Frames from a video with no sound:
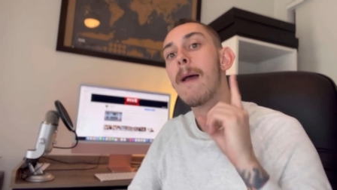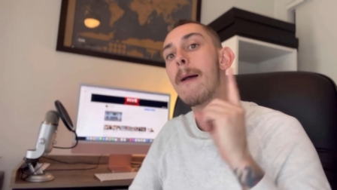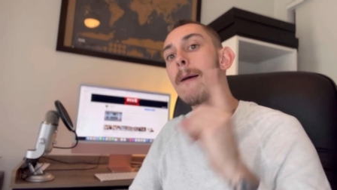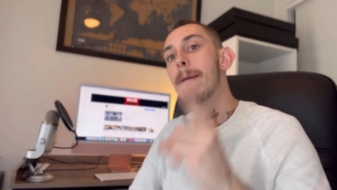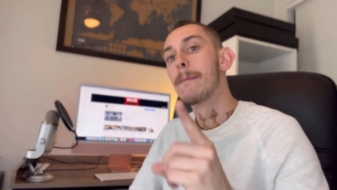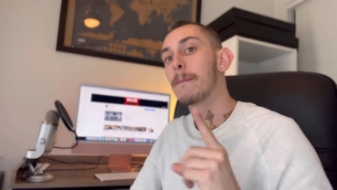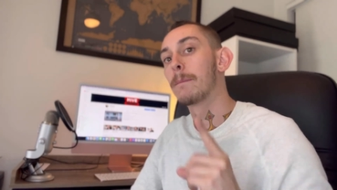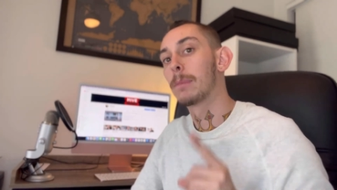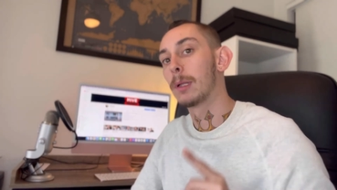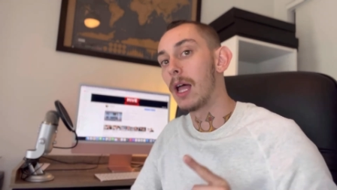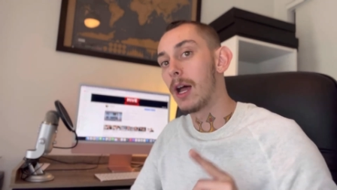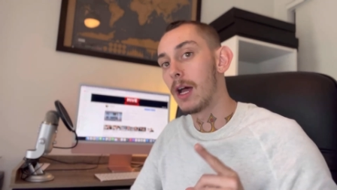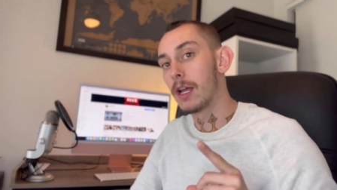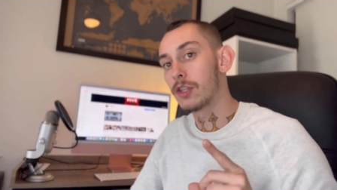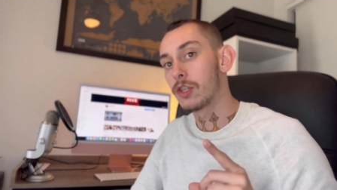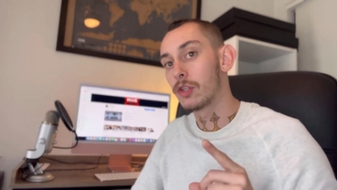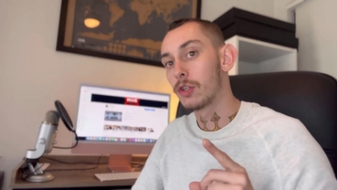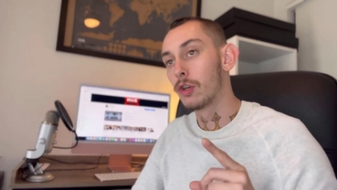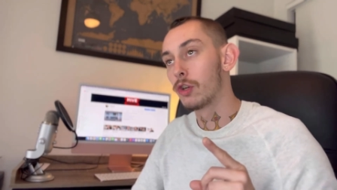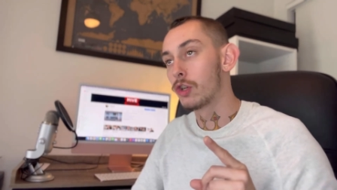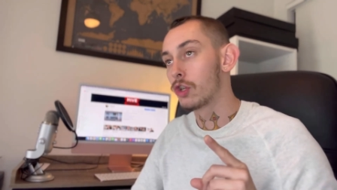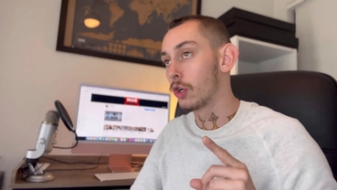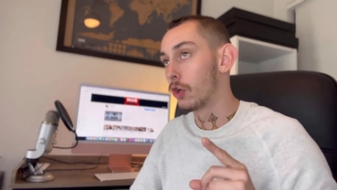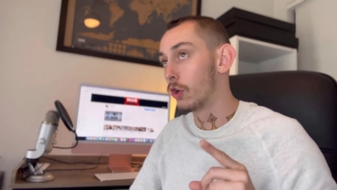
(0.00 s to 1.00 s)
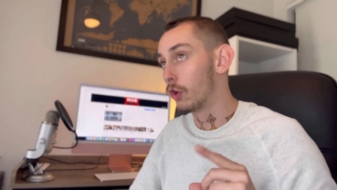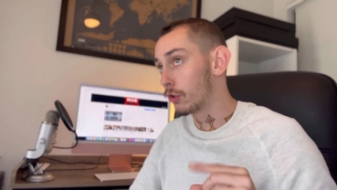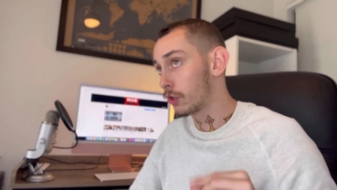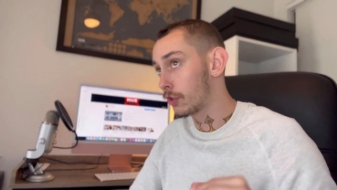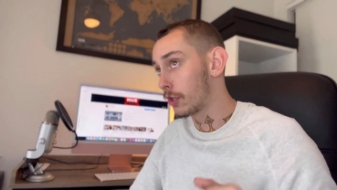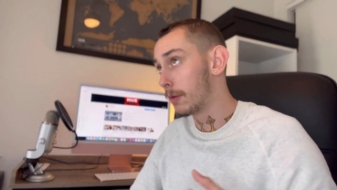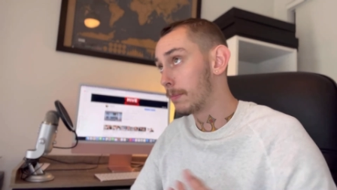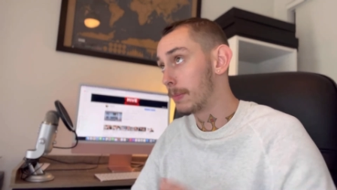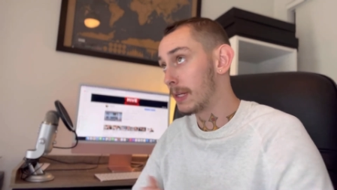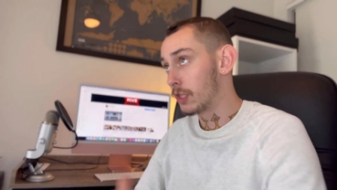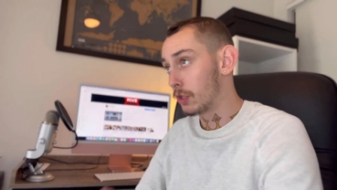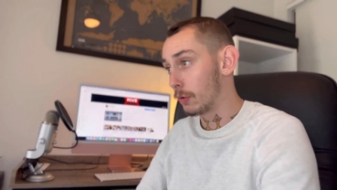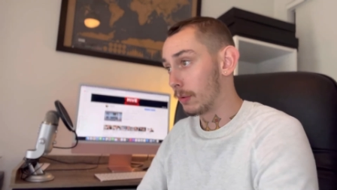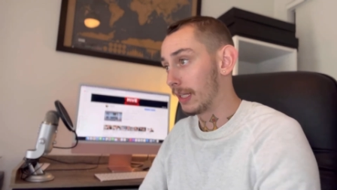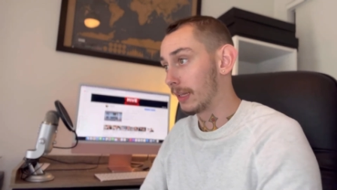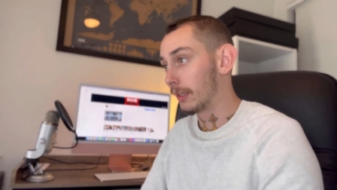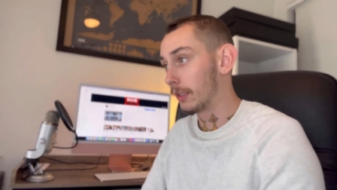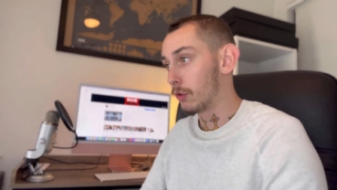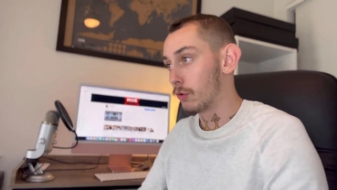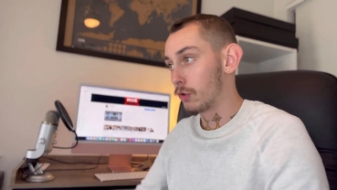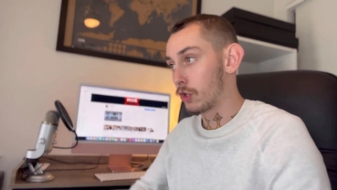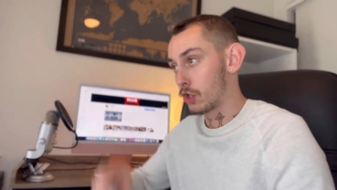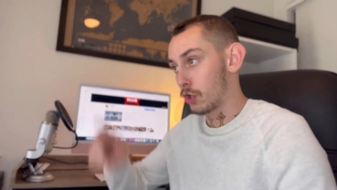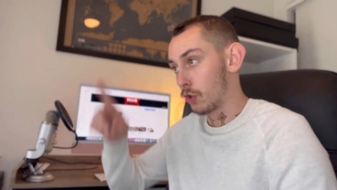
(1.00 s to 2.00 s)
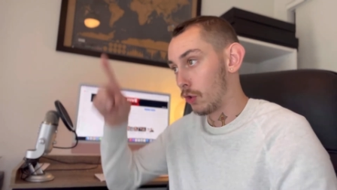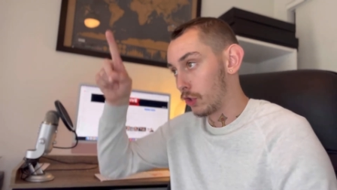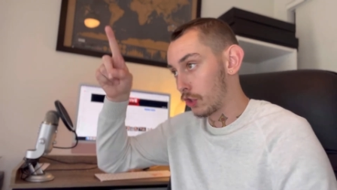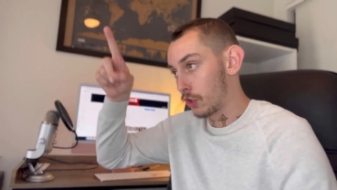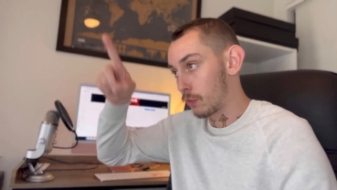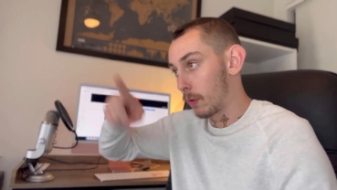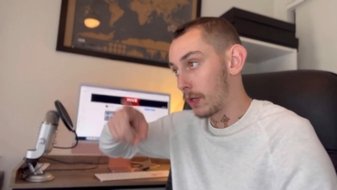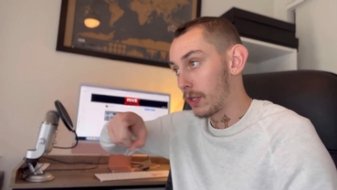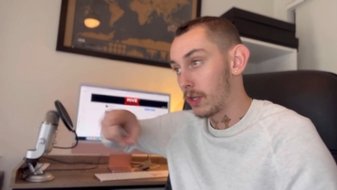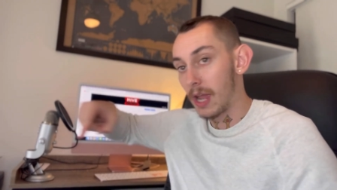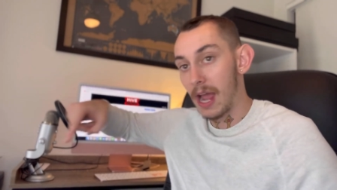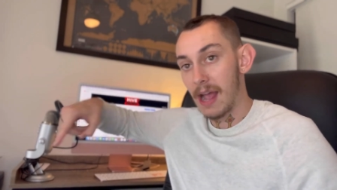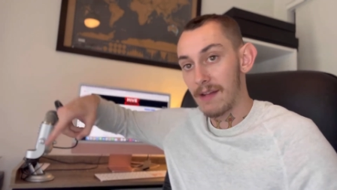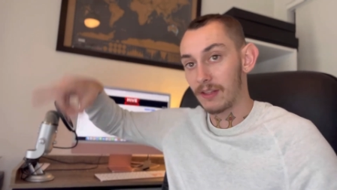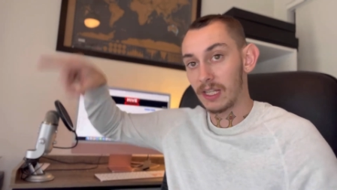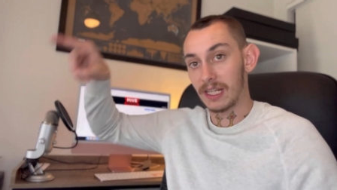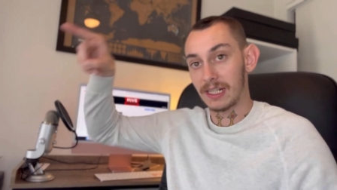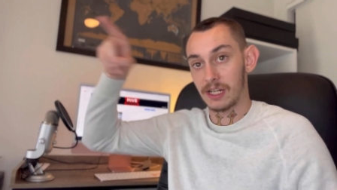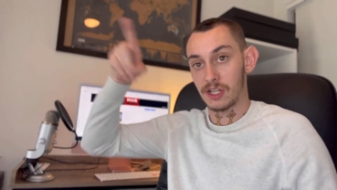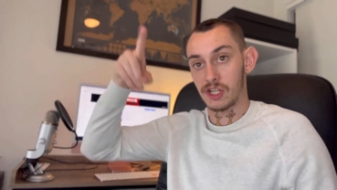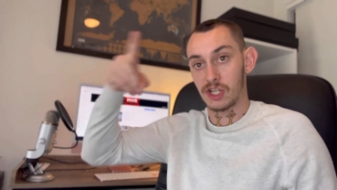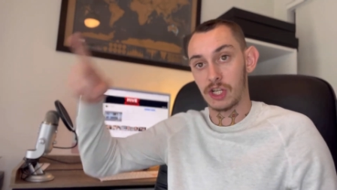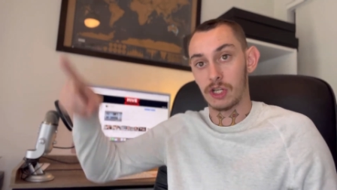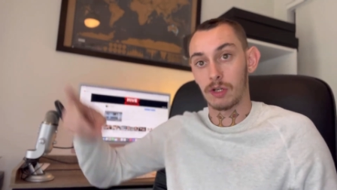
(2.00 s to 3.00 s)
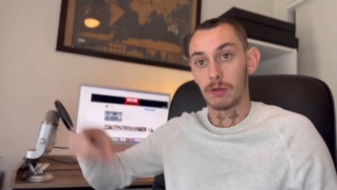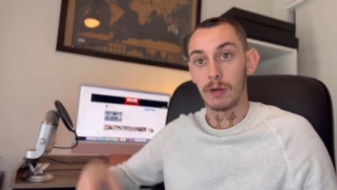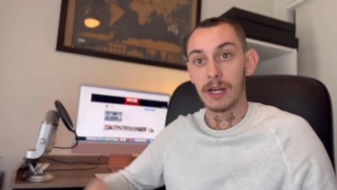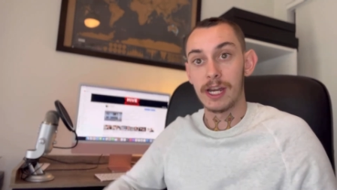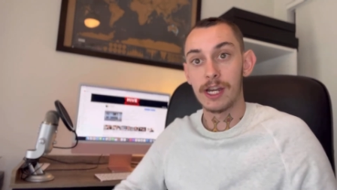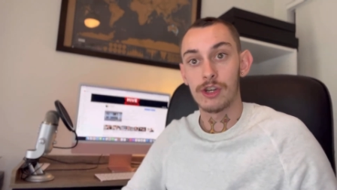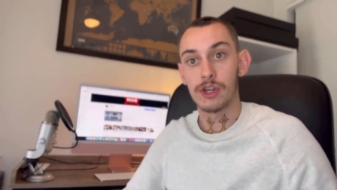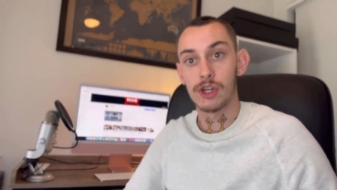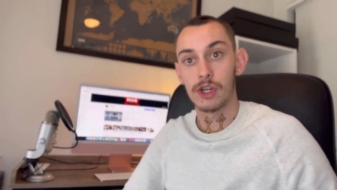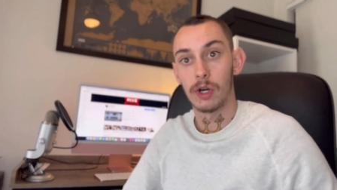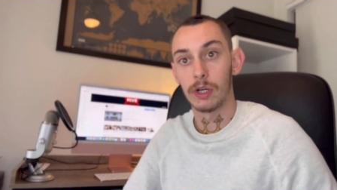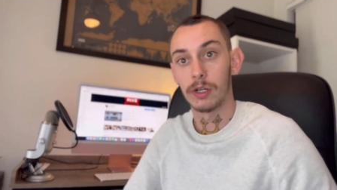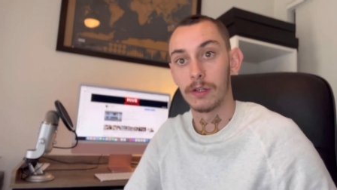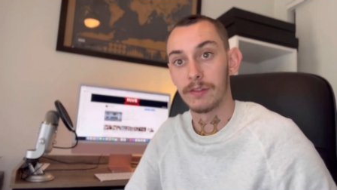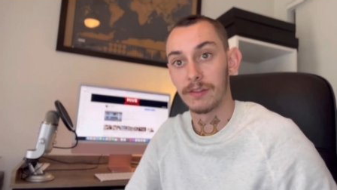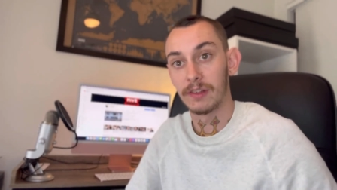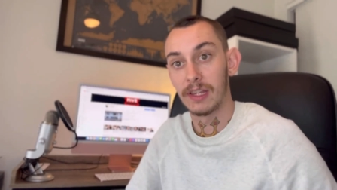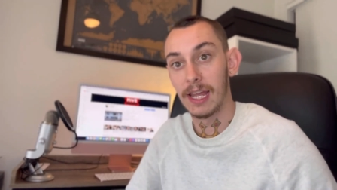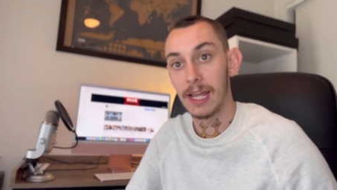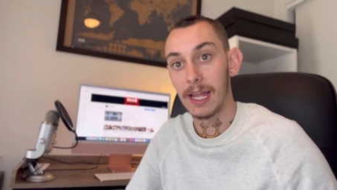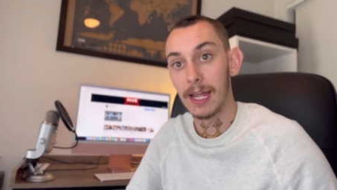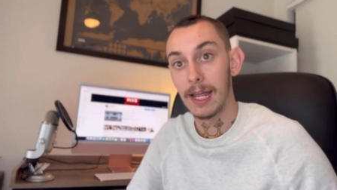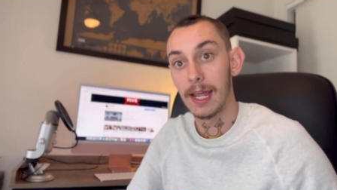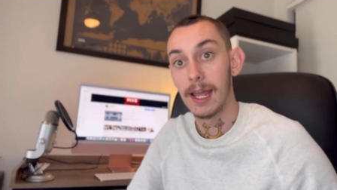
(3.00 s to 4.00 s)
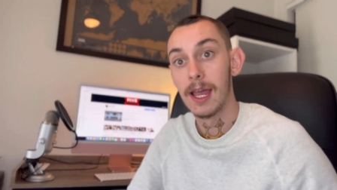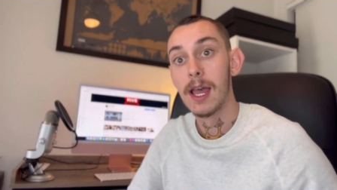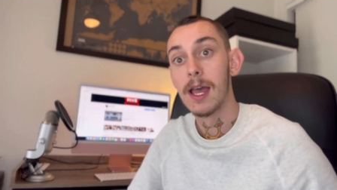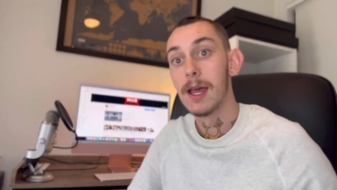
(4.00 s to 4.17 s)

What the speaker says: Plus, you should also be doing little shorts where you have like a screenshot of their